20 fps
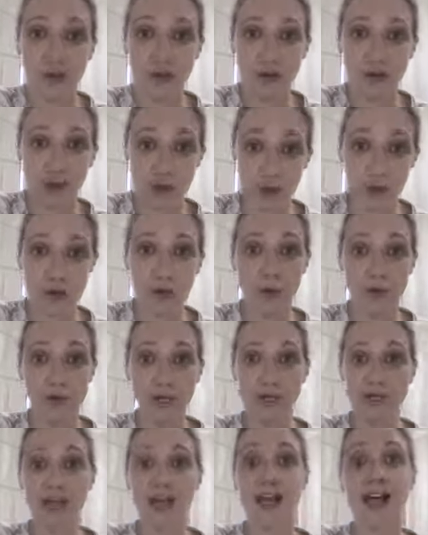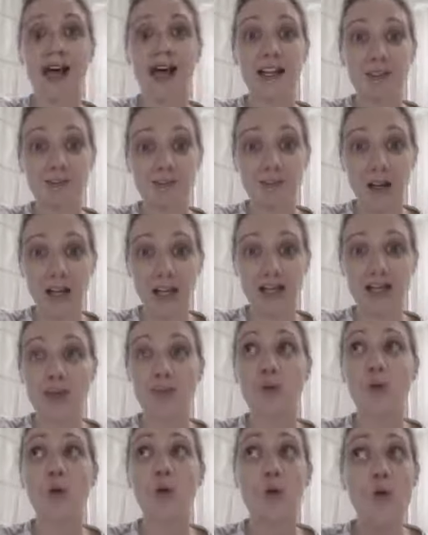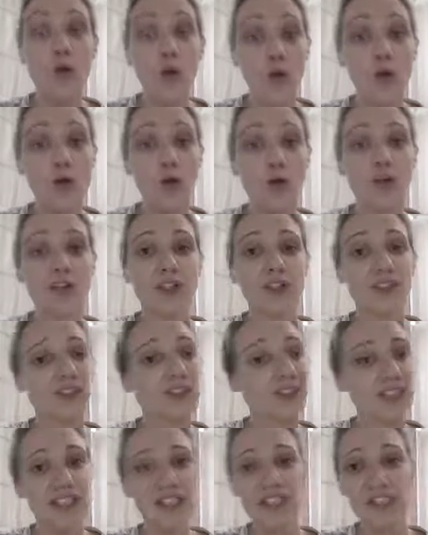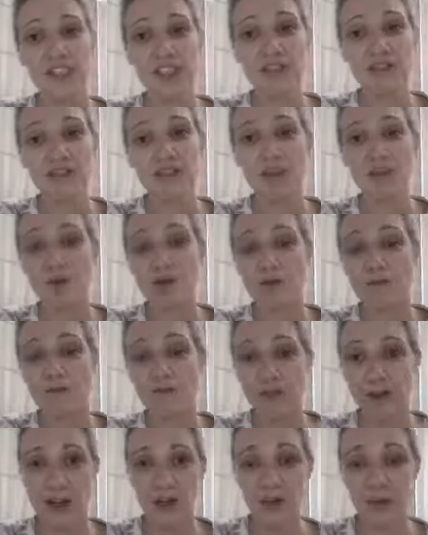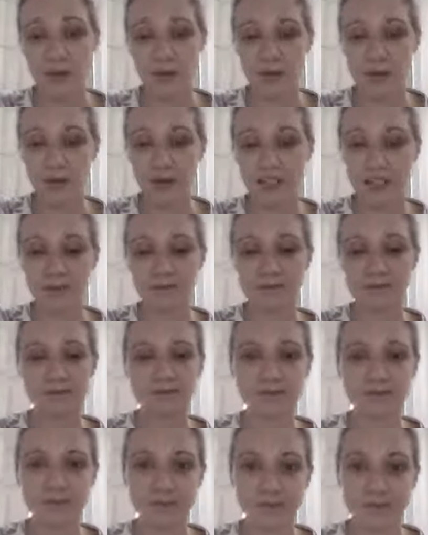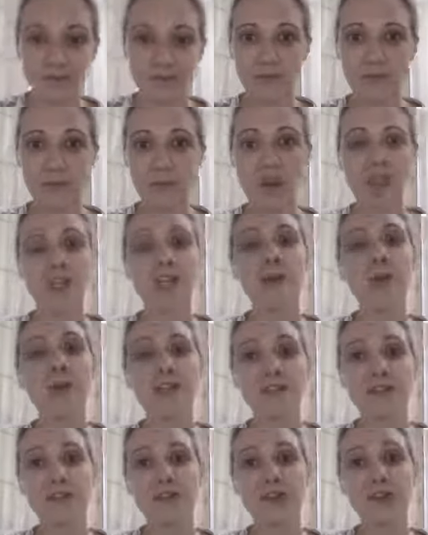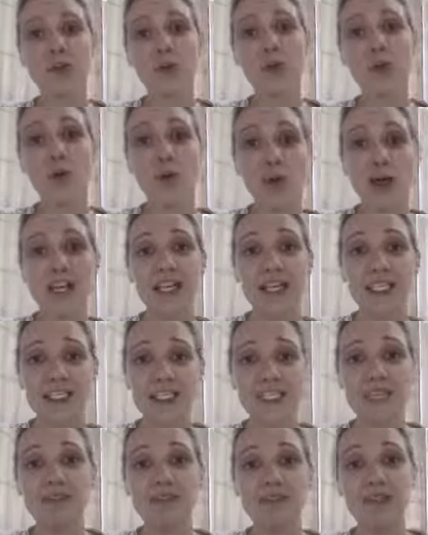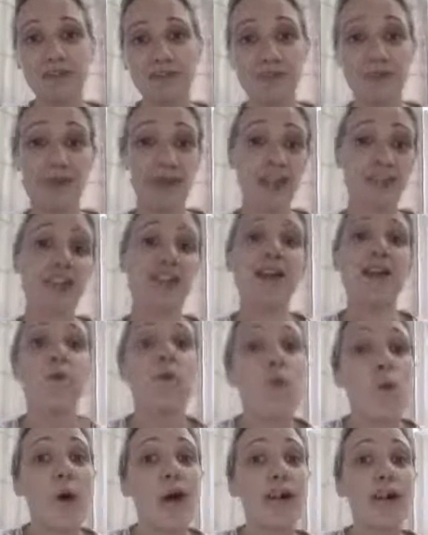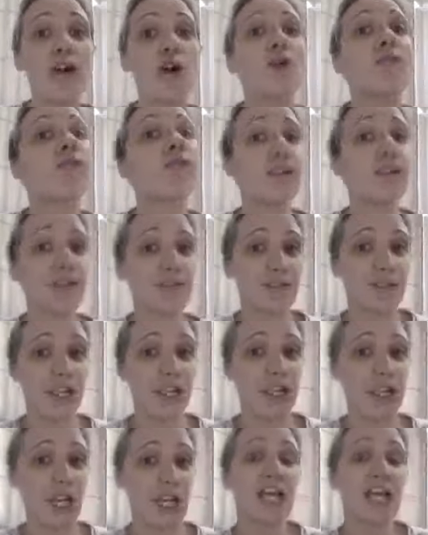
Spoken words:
trauma, an event, or not necessarily one flashbulb event. It could be an event or a series of events, a way of living